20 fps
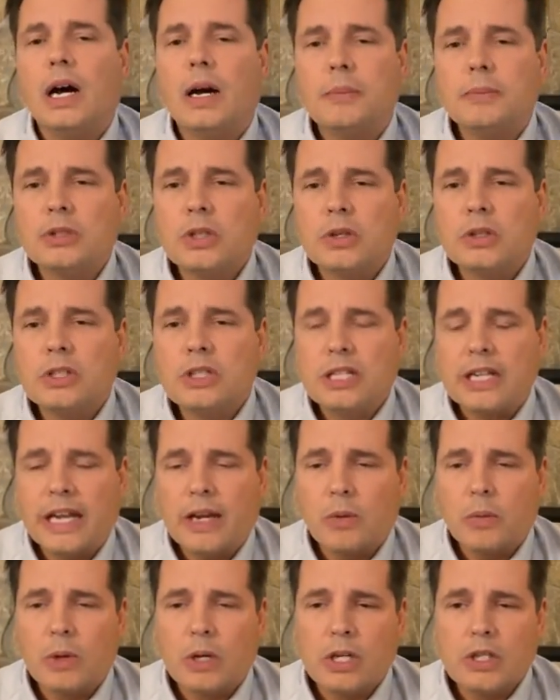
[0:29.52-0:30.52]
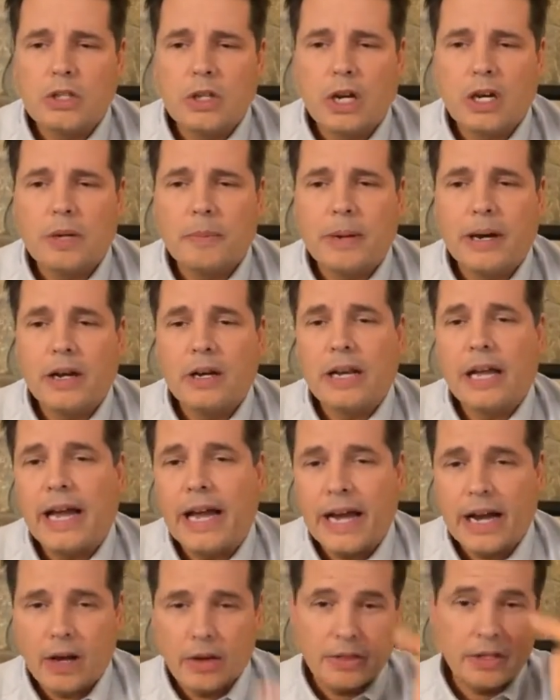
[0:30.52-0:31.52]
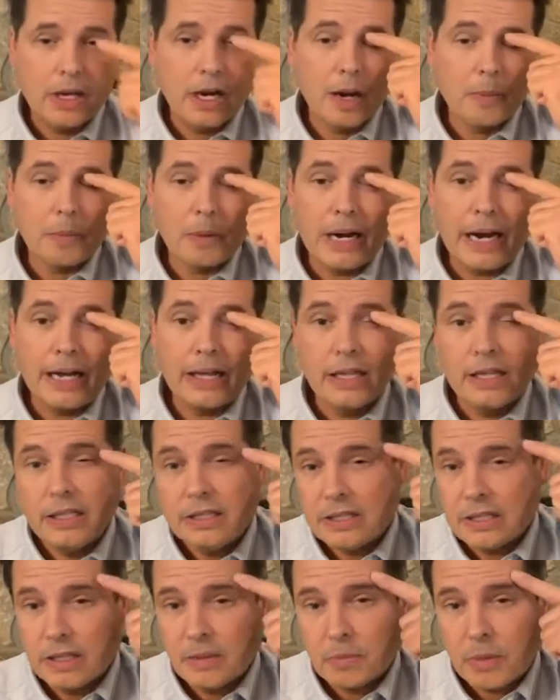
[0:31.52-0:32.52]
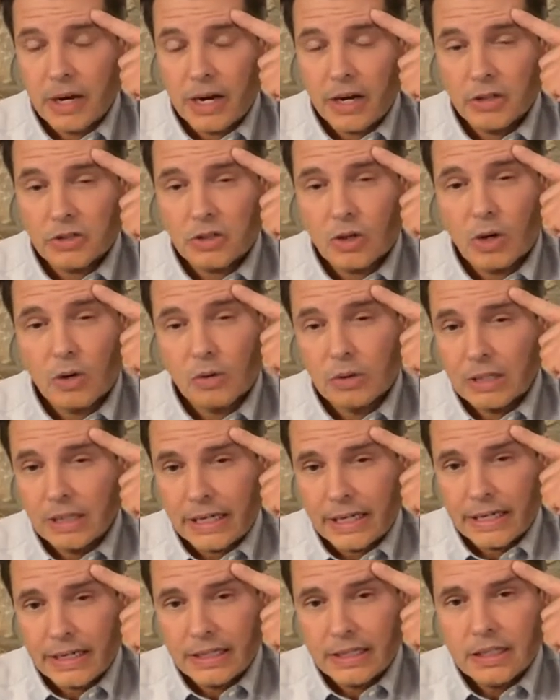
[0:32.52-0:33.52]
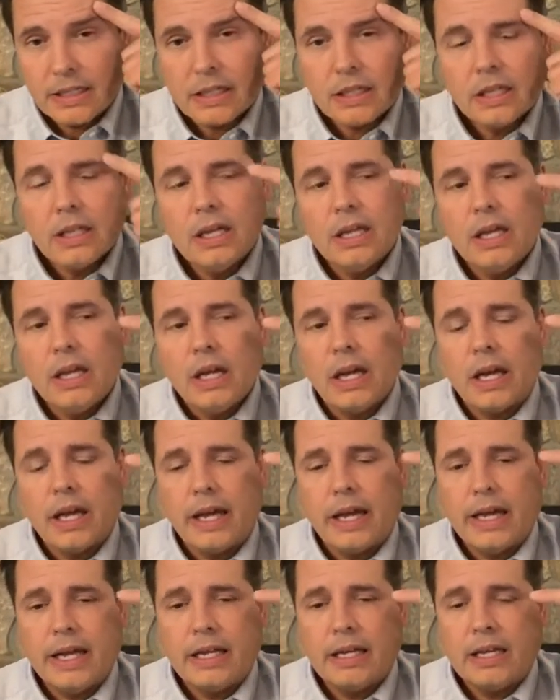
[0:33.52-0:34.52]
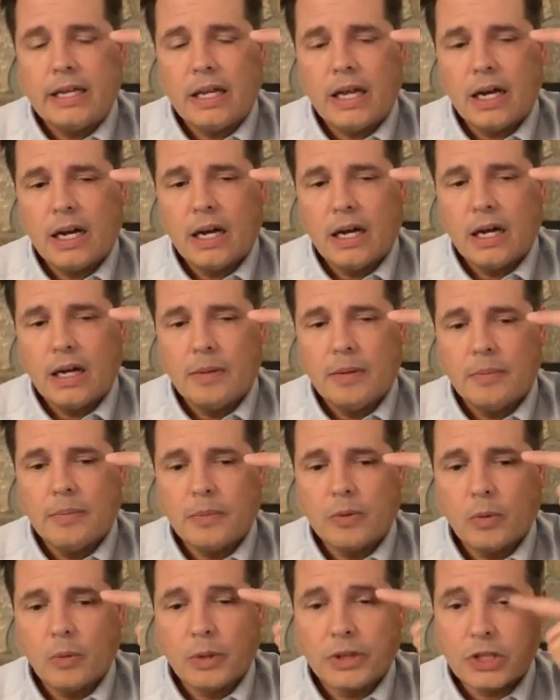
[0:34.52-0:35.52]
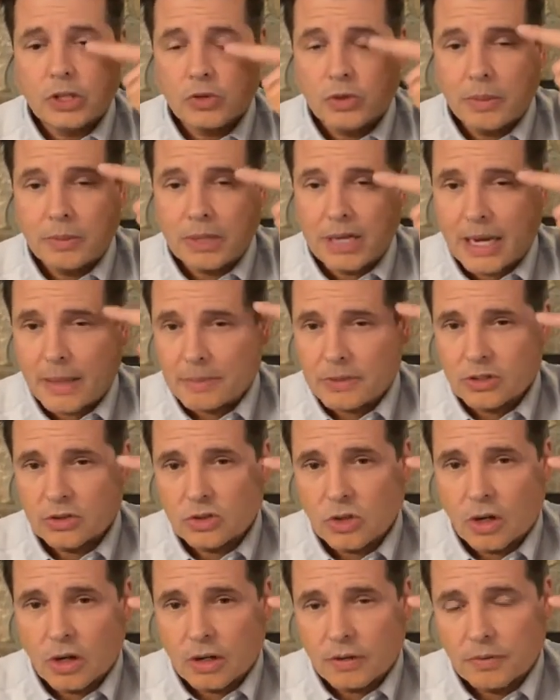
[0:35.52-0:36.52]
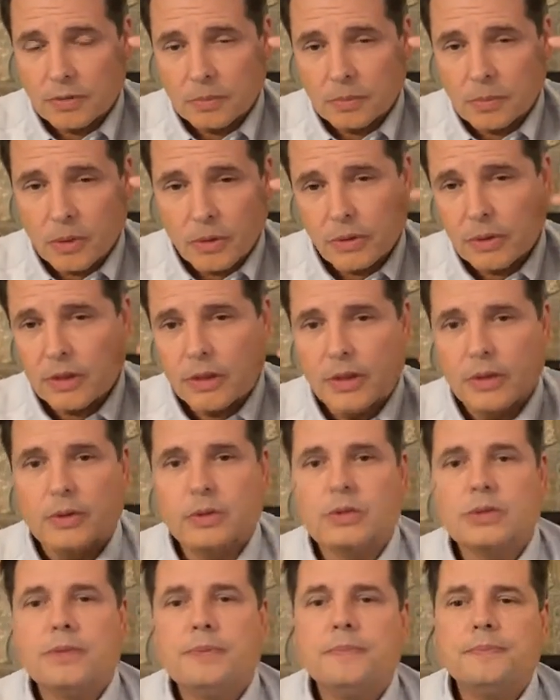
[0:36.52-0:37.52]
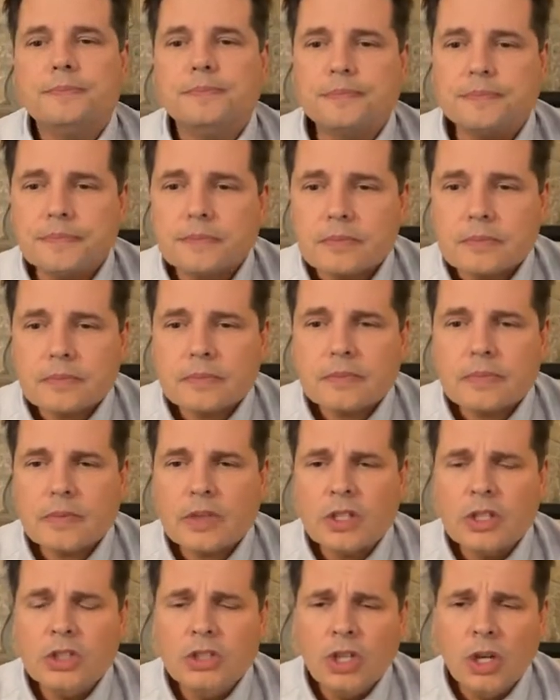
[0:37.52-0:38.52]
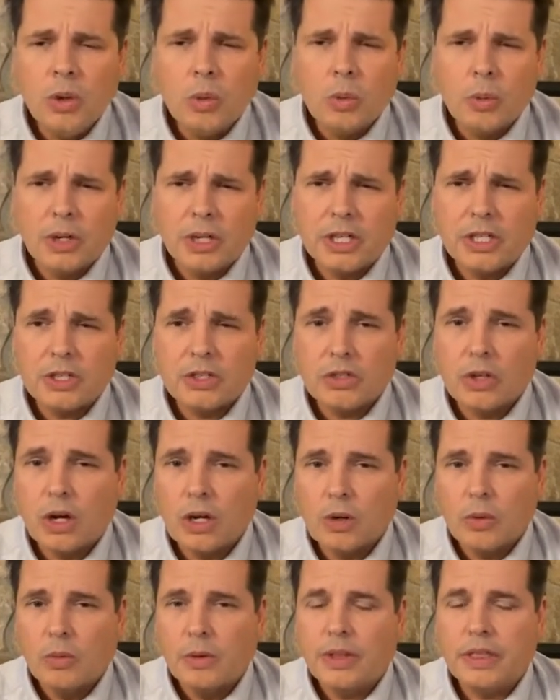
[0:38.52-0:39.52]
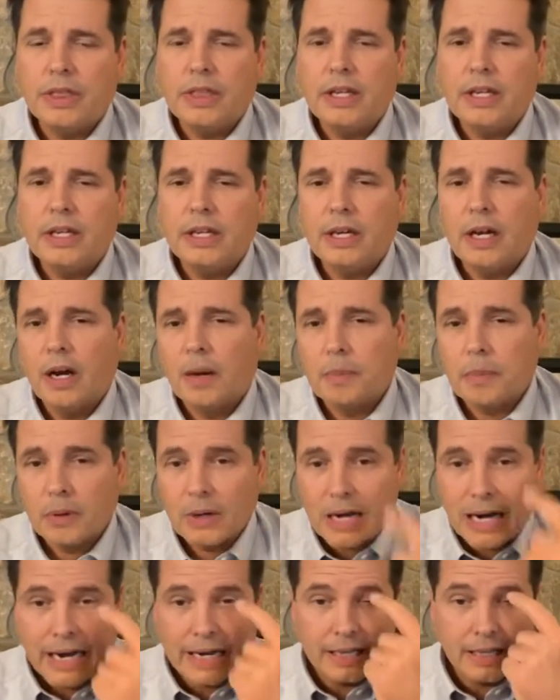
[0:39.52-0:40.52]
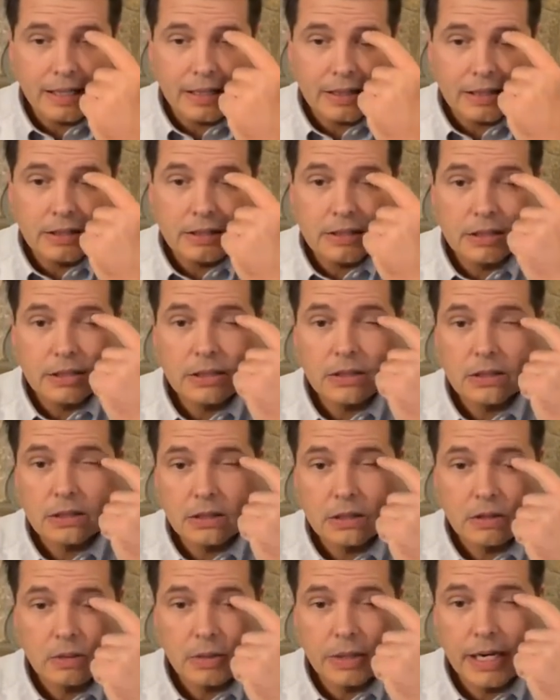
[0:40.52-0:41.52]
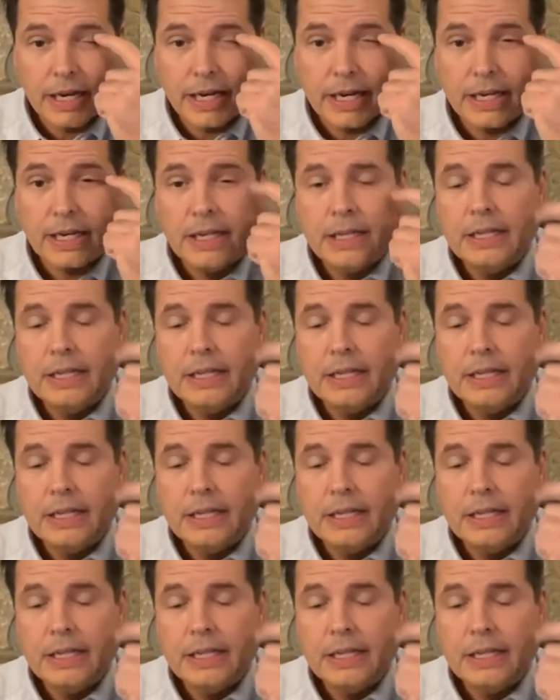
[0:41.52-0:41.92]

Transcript: So tonight we're going to talk about how the upper eyelids and the brows are related and what the treatment options are for both of those. So we're going to start with the upper eyelids, okay?